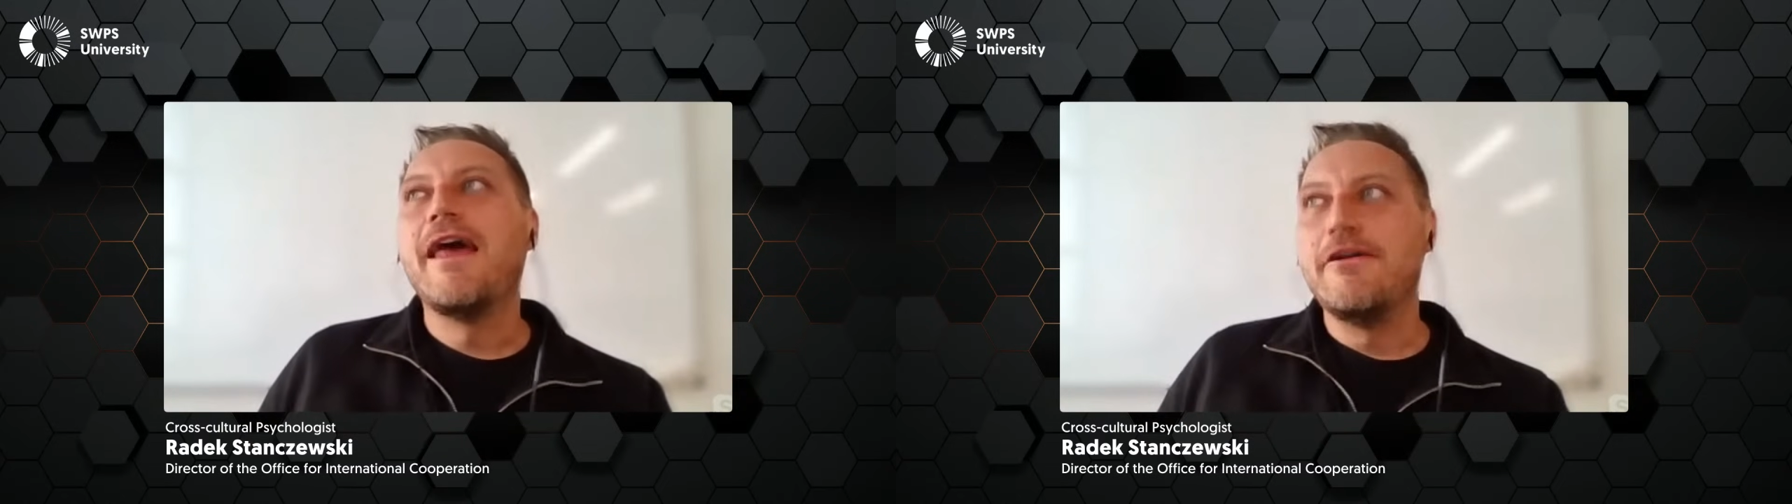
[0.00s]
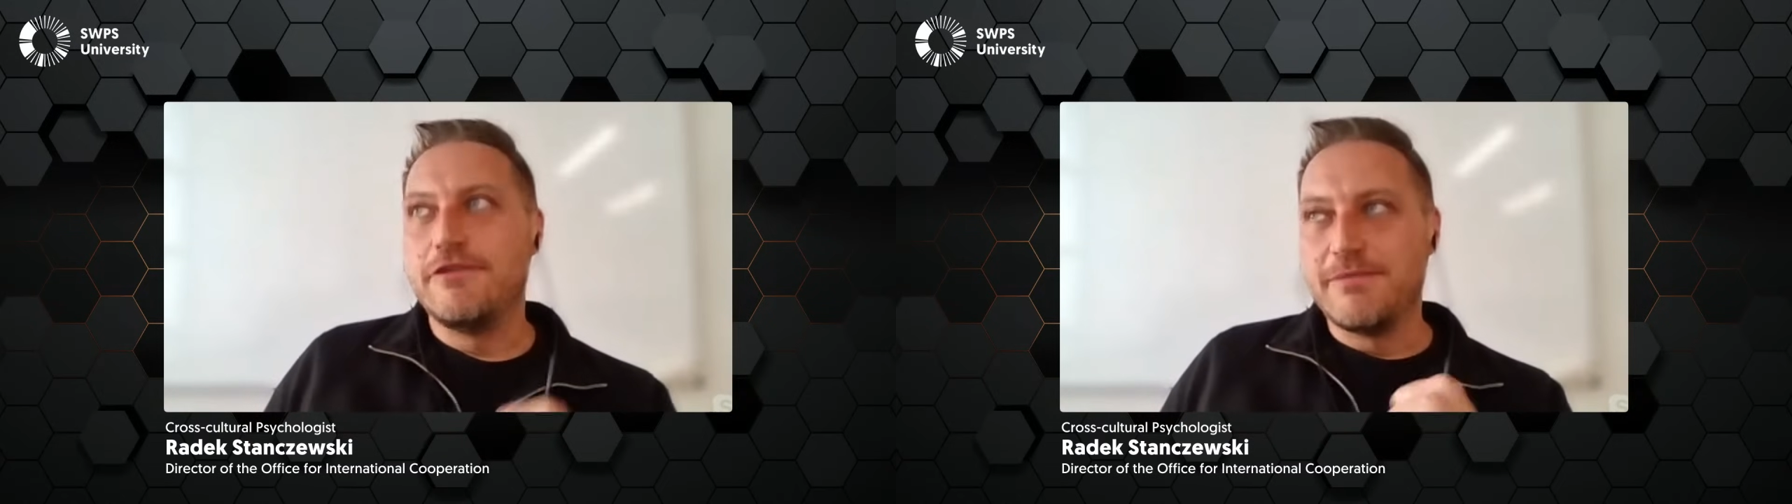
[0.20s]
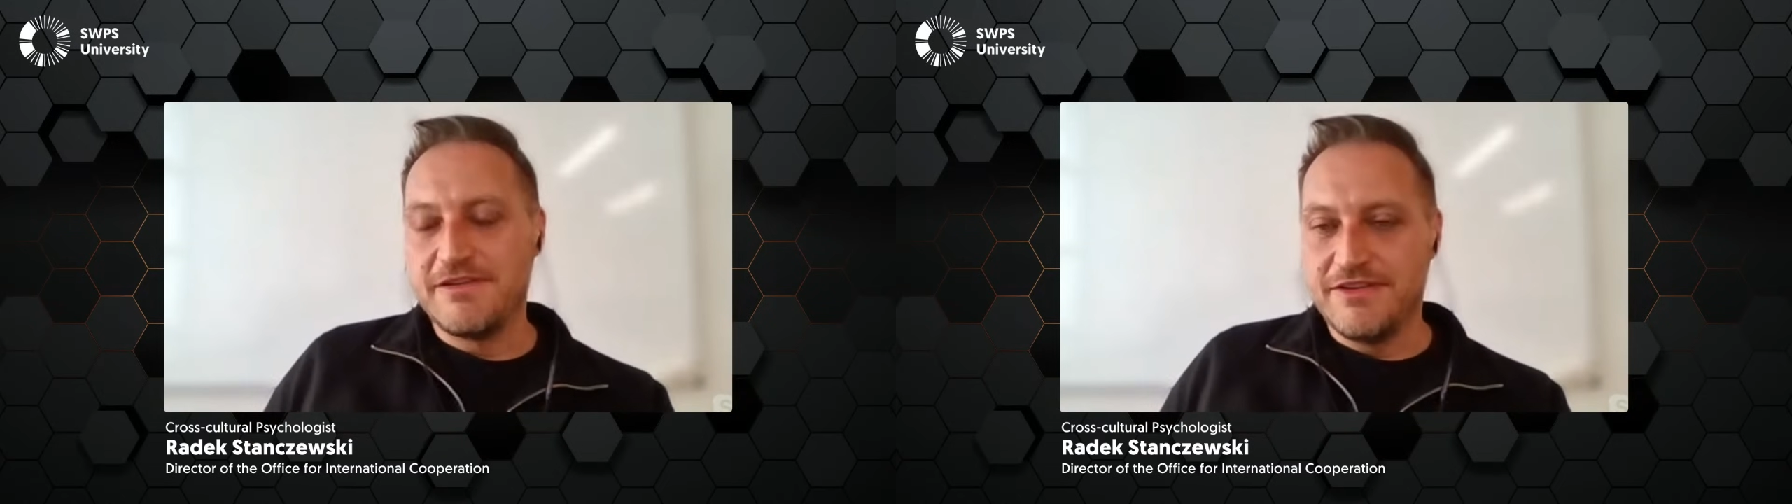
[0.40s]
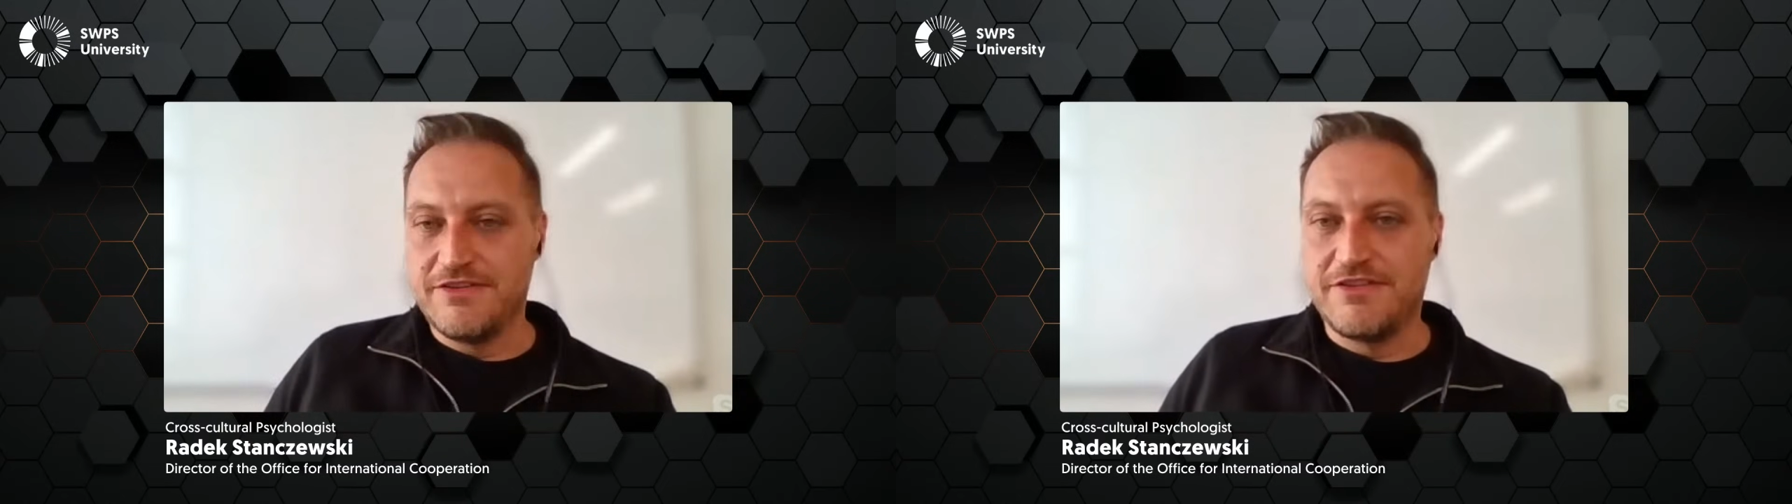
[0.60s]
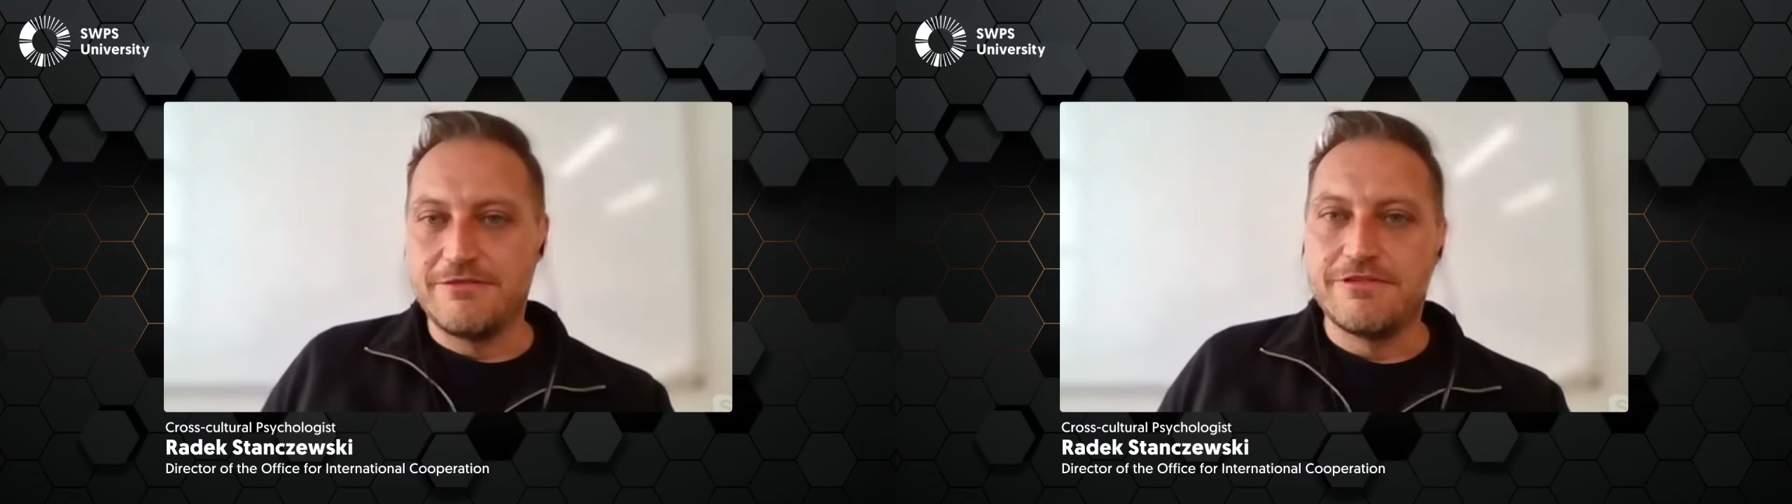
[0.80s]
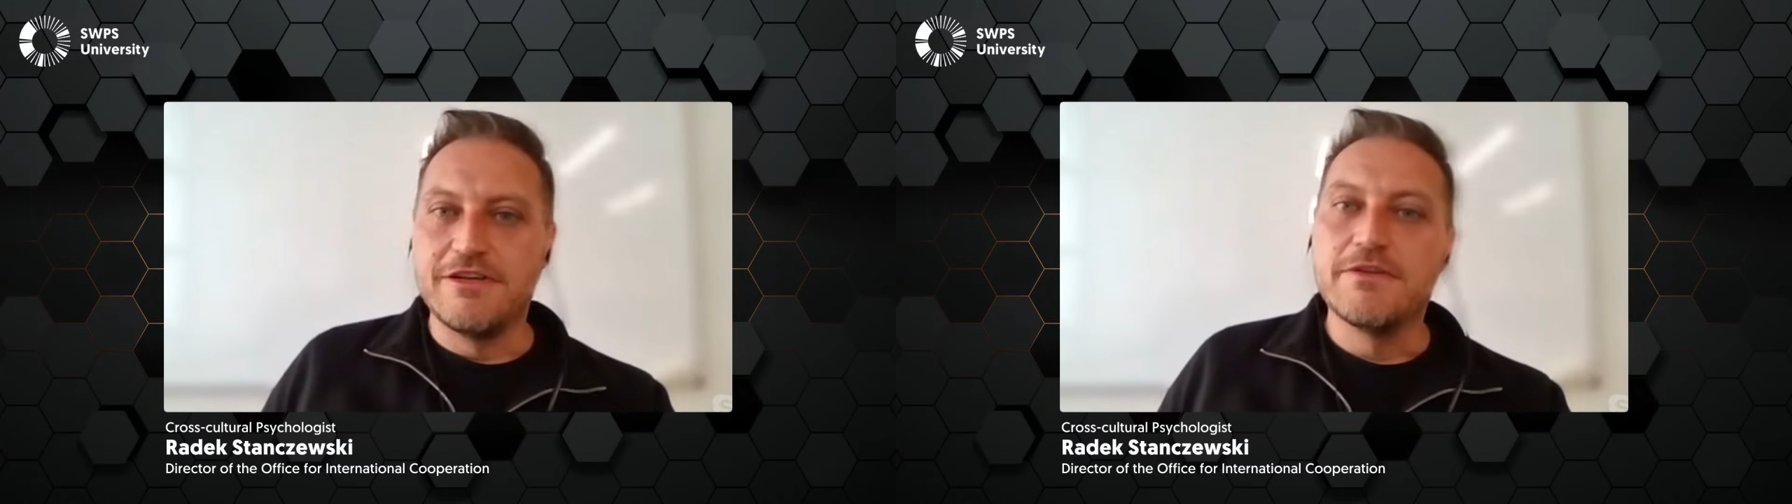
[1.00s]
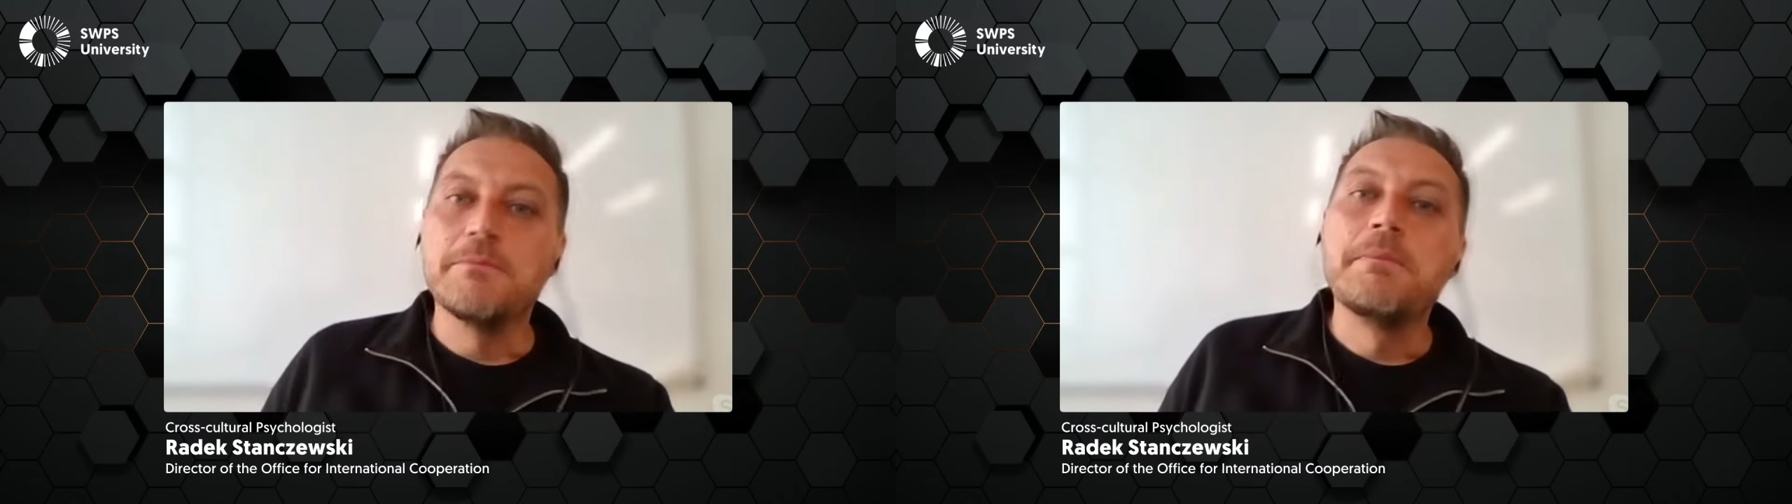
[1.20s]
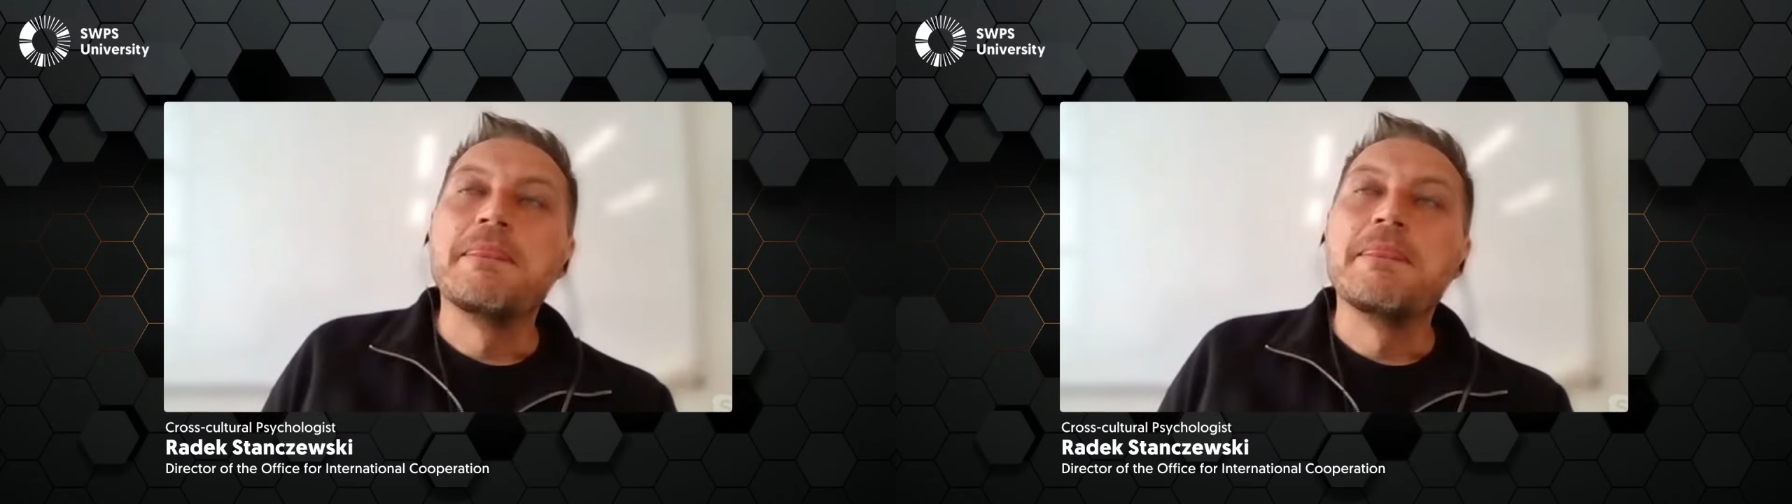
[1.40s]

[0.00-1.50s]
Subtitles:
everybody is different.